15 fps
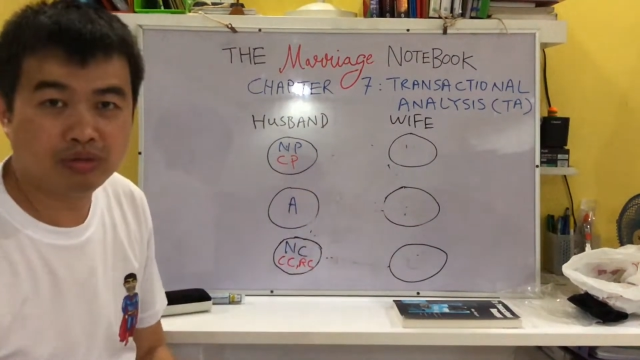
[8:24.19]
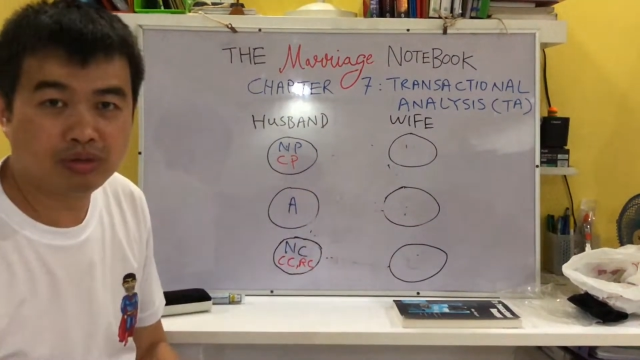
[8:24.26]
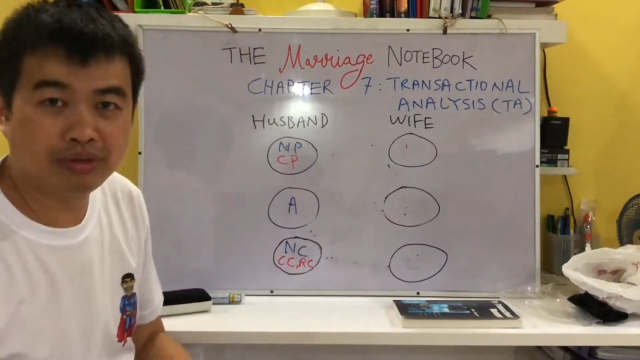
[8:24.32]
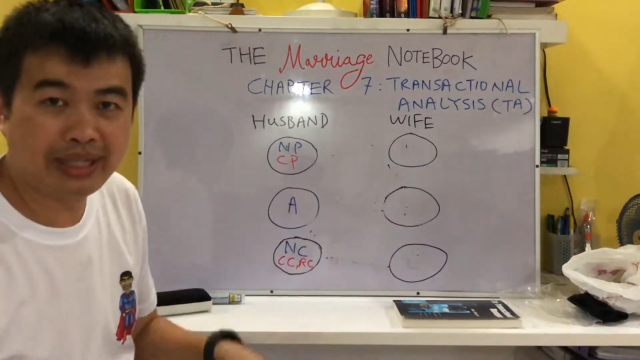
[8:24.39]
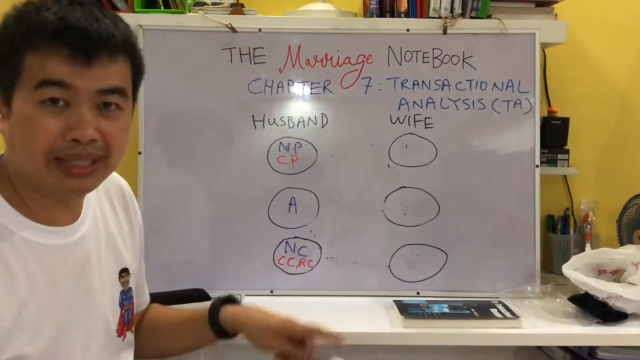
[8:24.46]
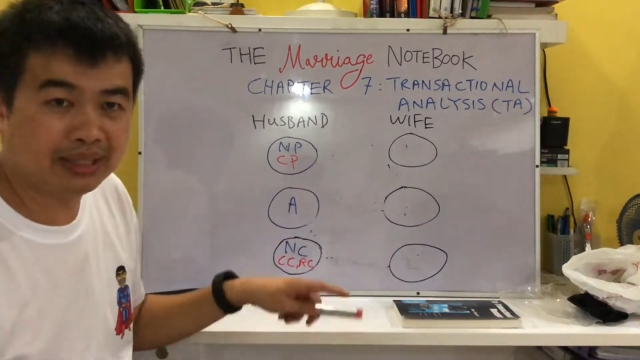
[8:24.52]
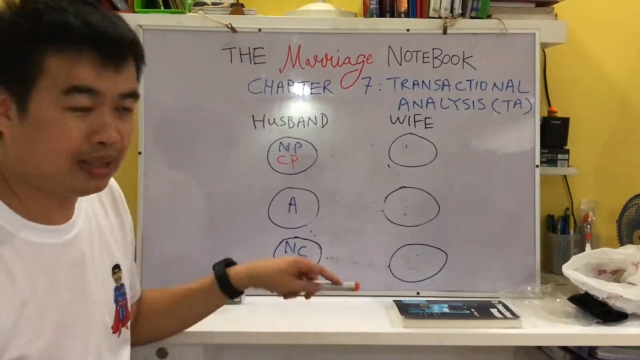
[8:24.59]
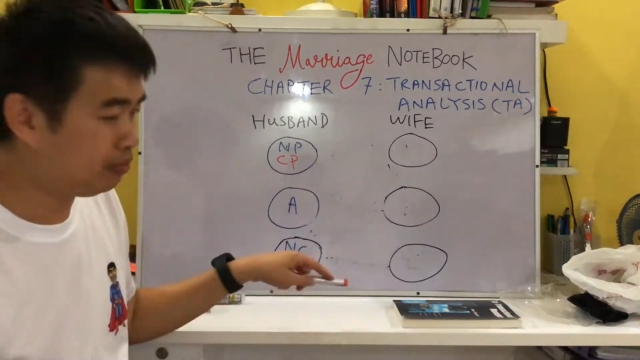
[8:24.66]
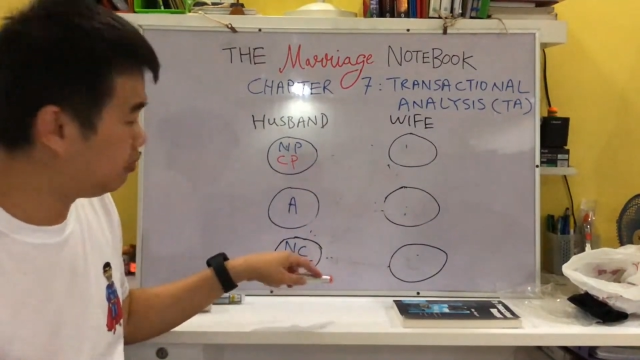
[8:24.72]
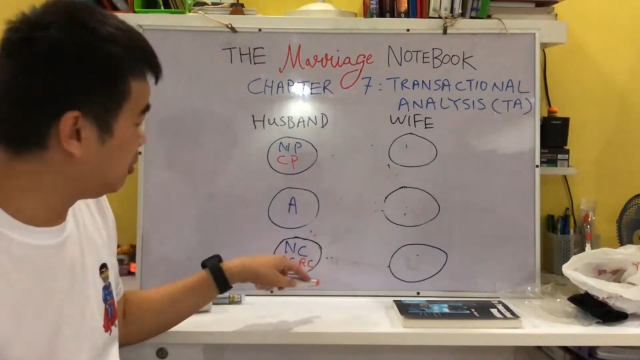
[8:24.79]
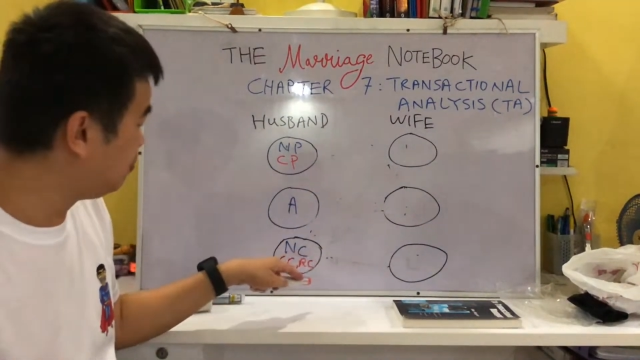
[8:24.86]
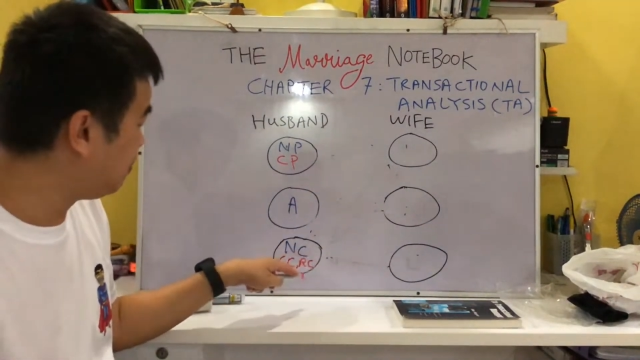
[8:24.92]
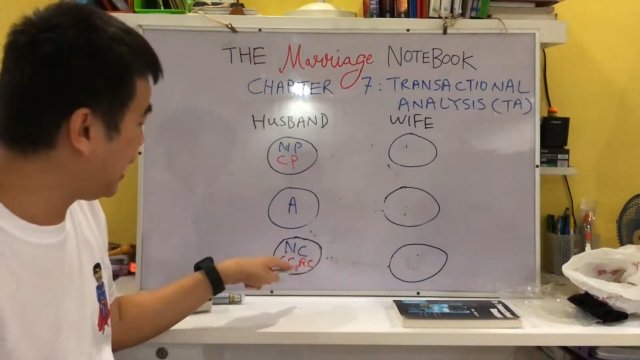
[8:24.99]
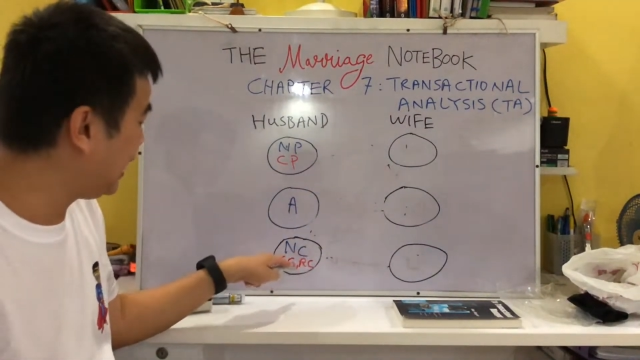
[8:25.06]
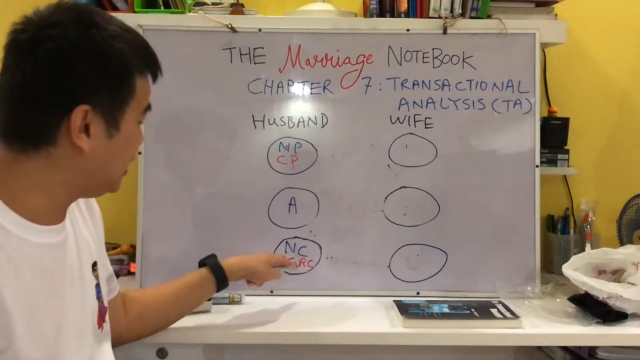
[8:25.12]
So that's the
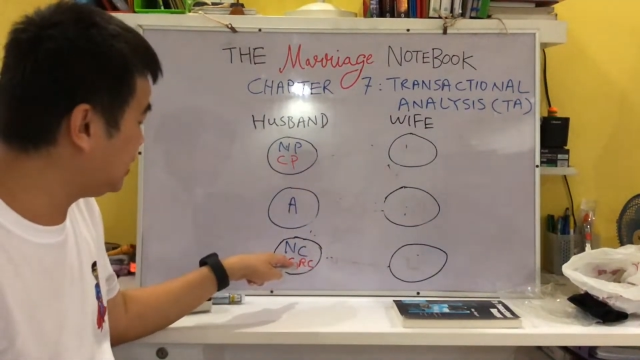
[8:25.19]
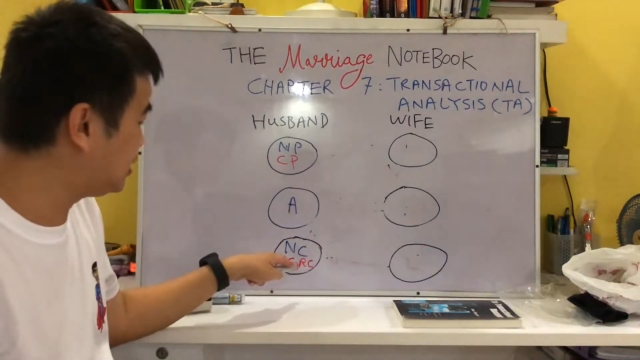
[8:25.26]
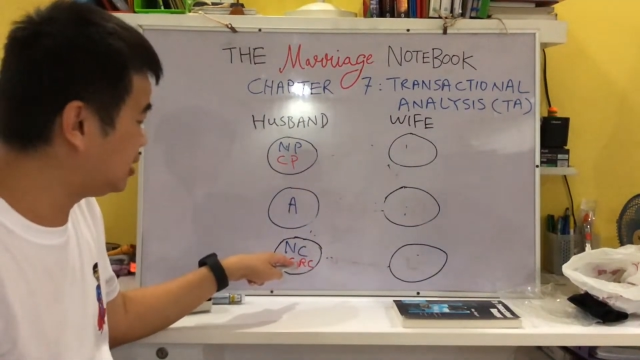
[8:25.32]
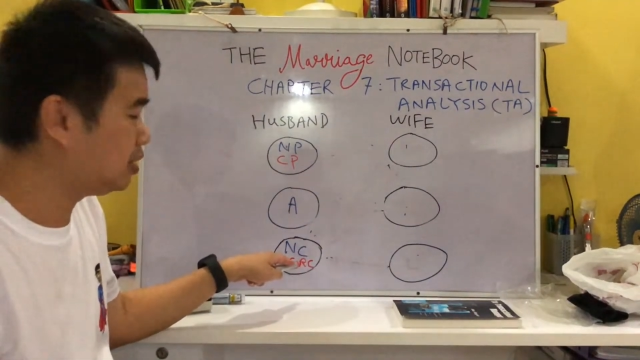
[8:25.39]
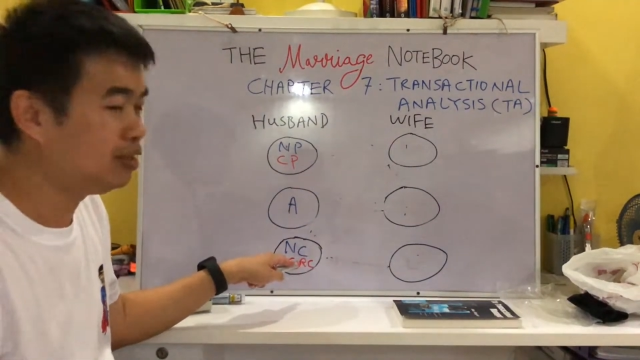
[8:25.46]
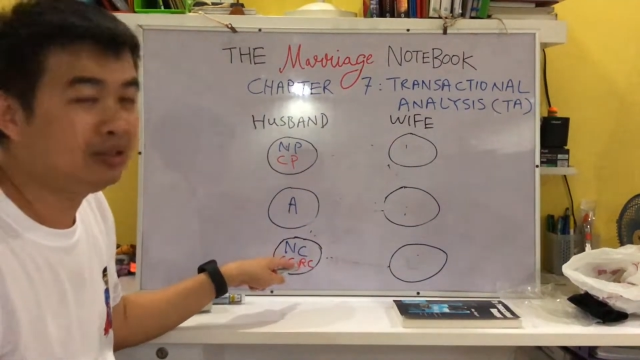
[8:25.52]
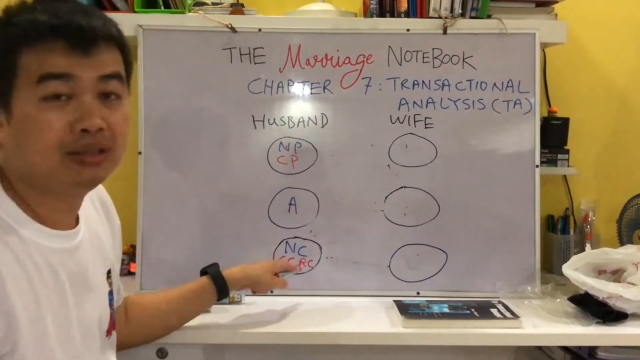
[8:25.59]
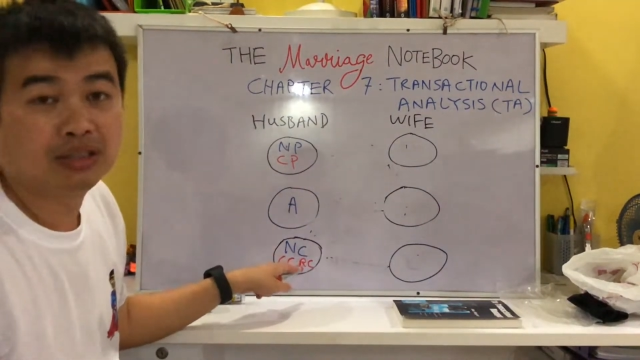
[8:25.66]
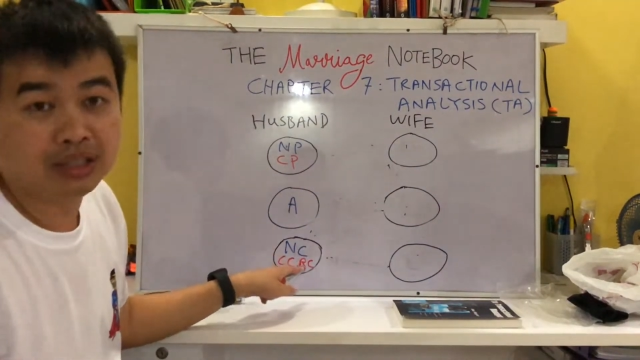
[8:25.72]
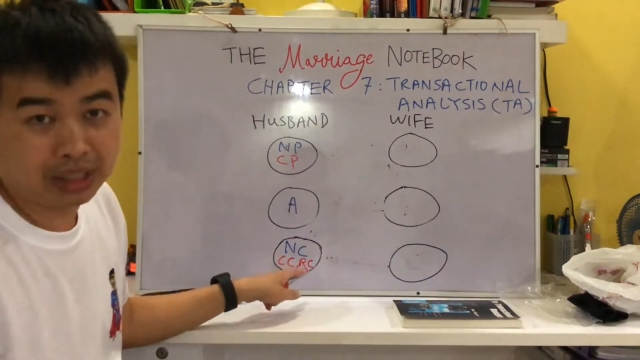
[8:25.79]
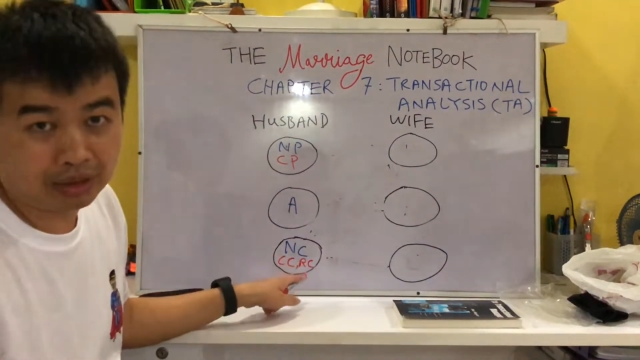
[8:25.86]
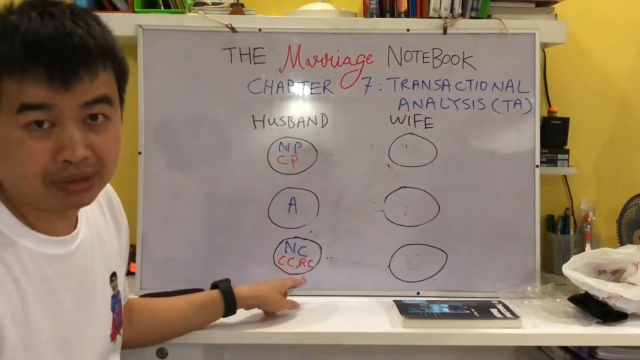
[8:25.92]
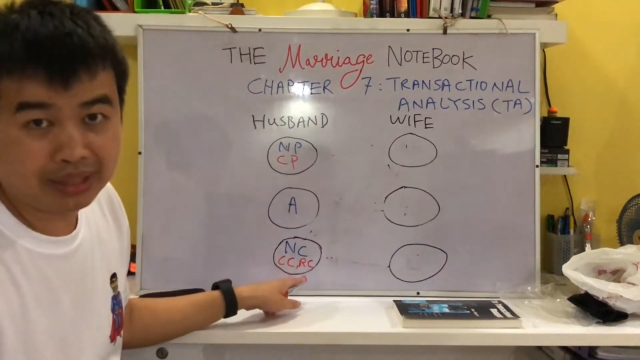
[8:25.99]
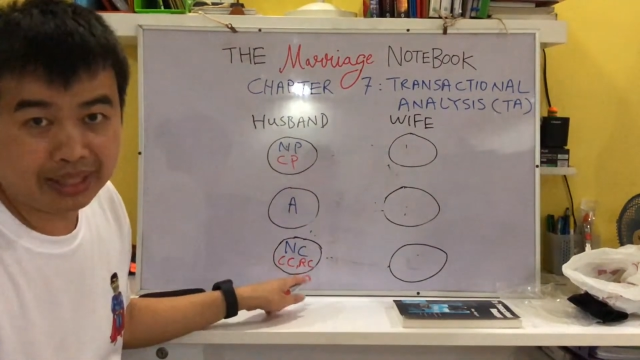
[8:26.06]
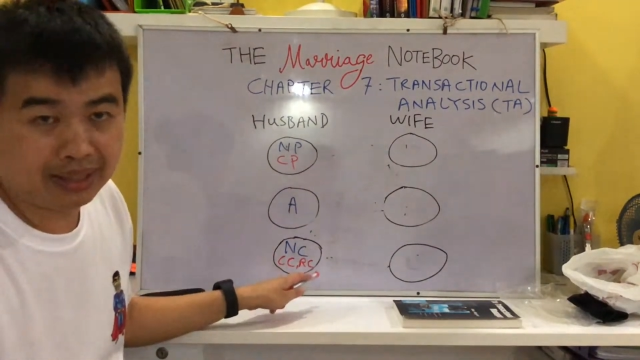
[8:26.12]
rebellious
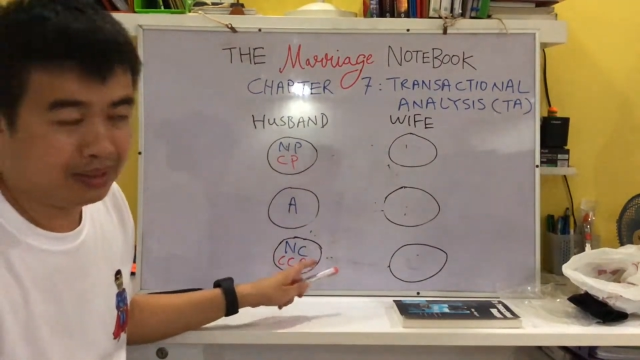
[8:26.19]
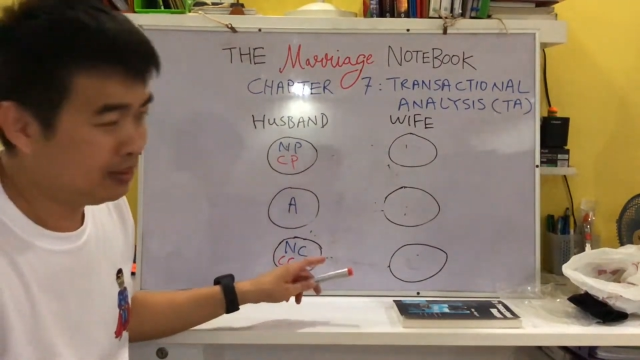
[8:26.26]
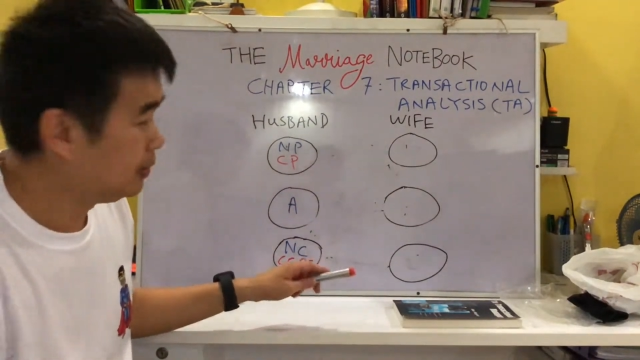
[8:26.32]
child state.